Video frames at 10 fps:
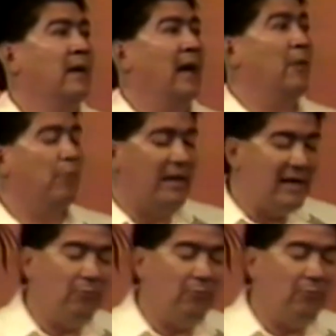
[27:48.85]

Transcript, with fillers: And when he